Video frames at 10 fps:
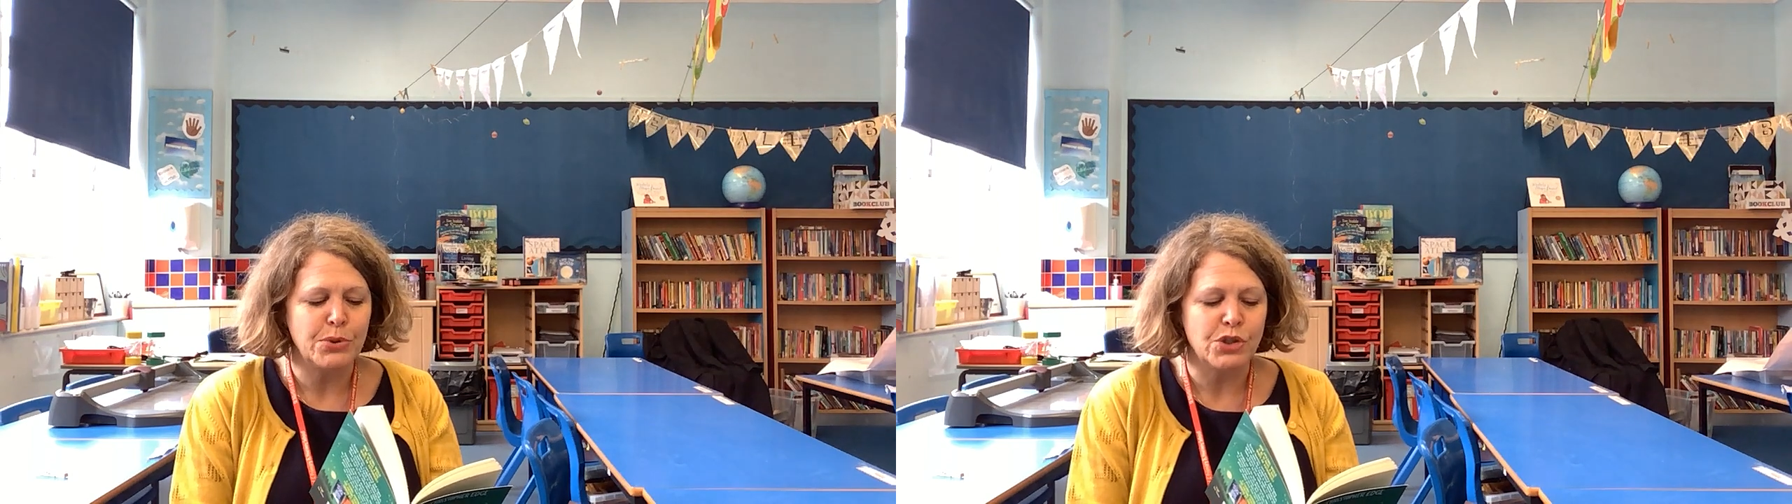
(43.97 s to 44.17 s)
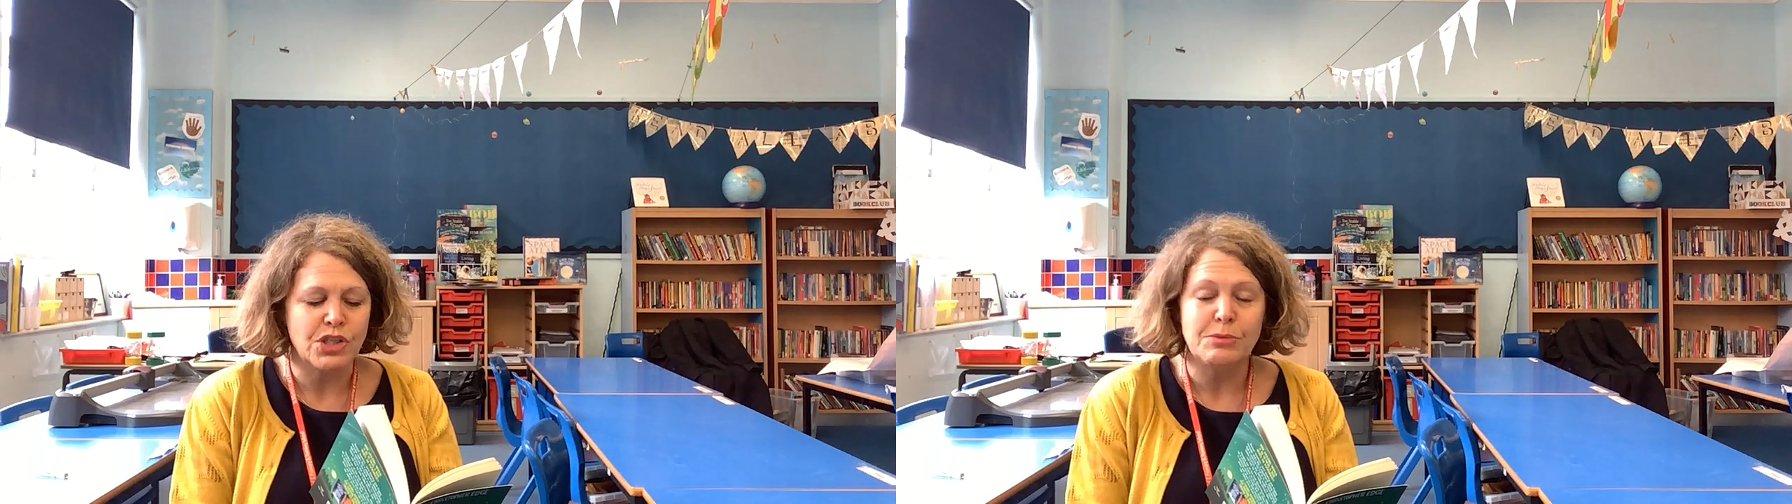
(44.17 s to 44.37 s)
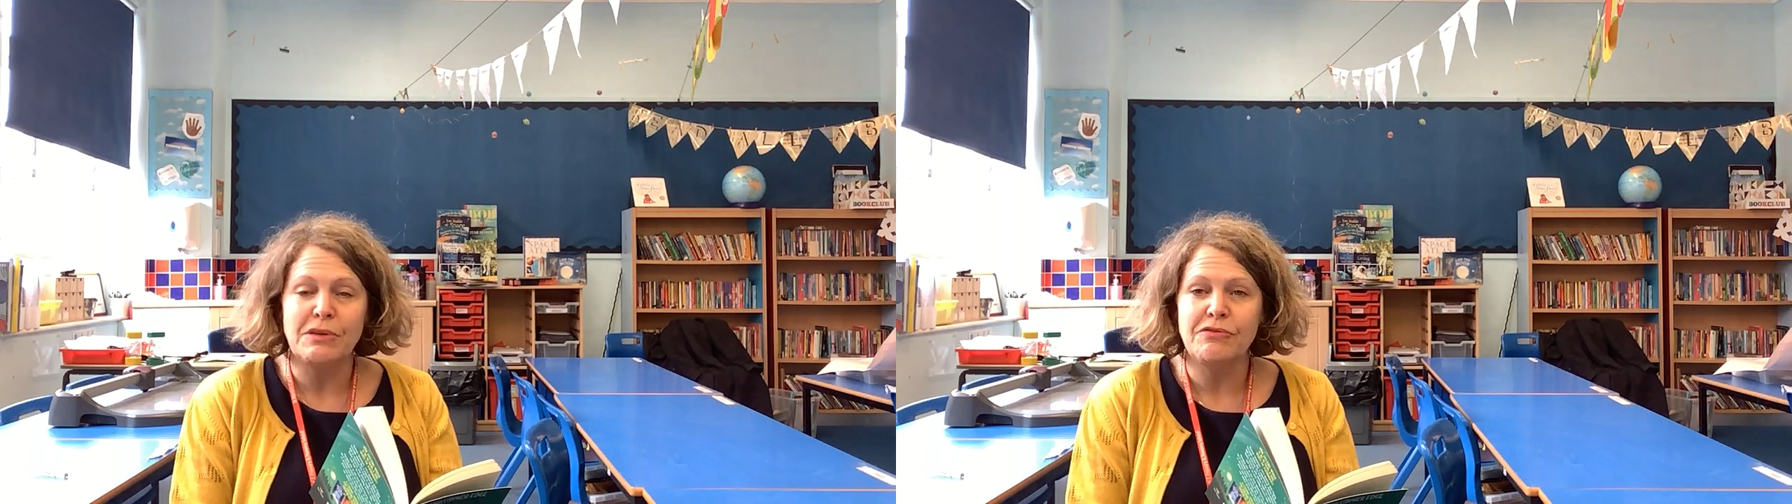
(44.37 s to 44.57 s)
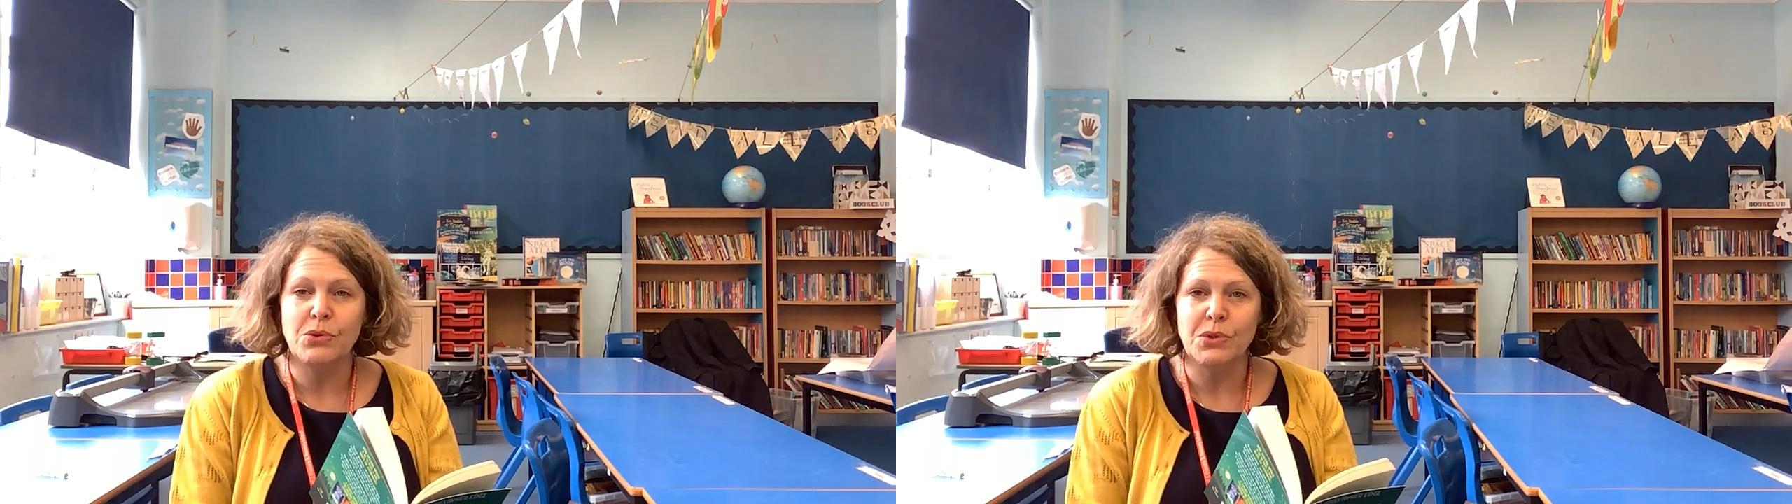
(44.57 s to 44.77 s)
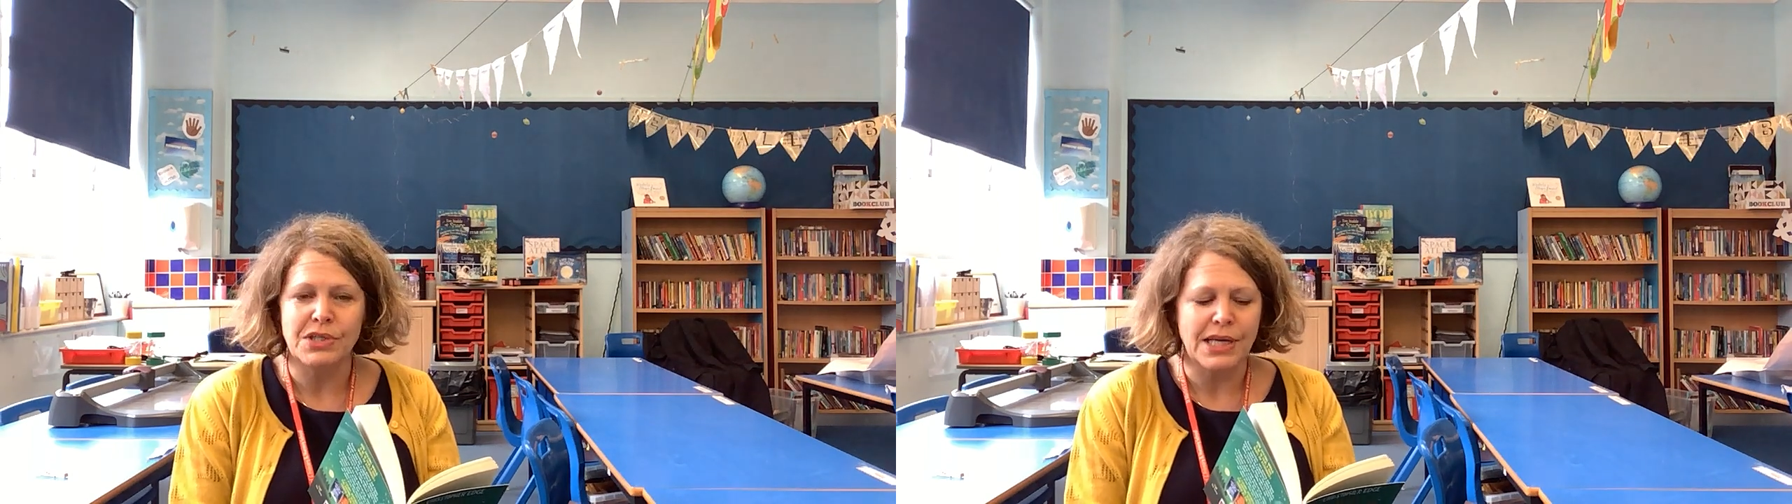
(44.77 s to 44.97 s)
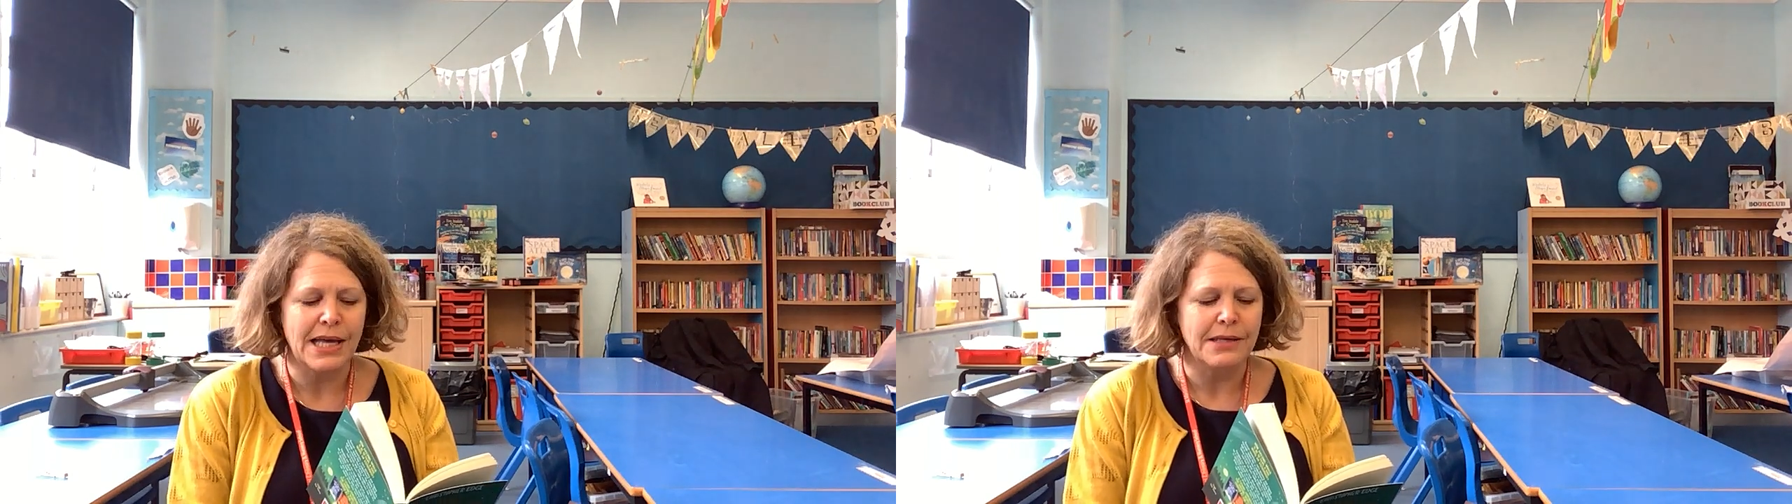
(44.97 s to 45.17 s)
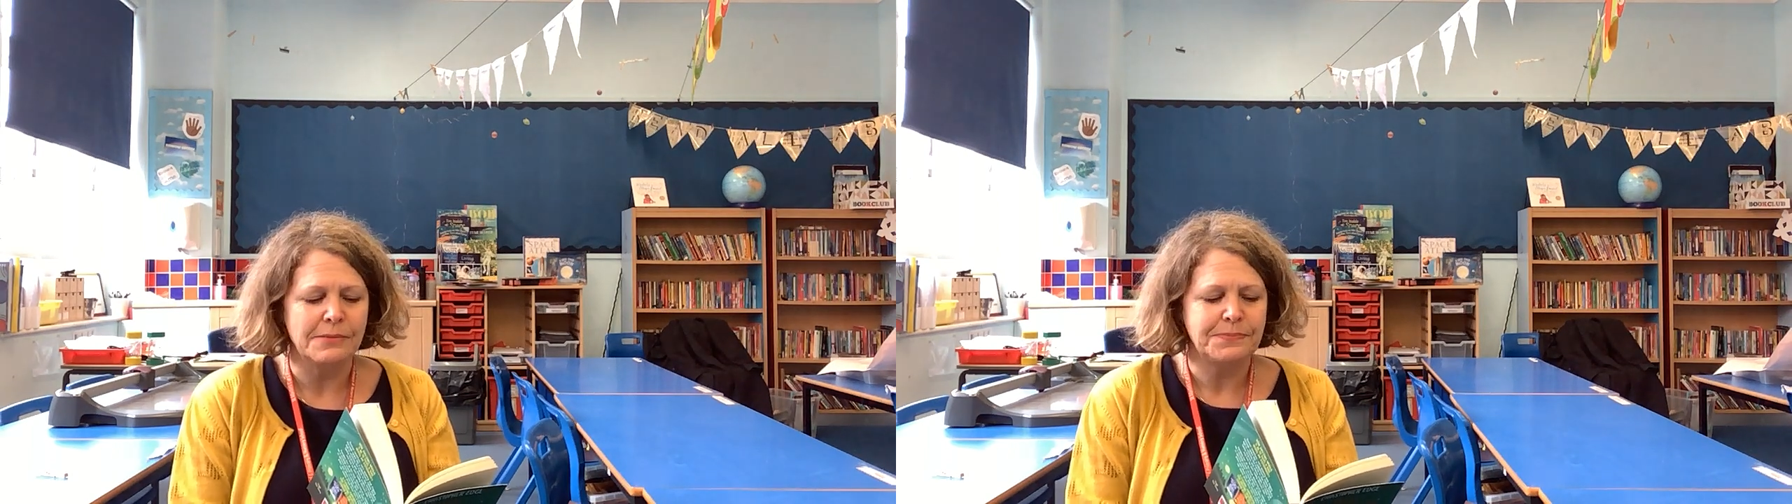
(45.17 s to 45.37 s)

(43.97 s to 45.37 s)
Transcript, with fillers: pushes me forward again.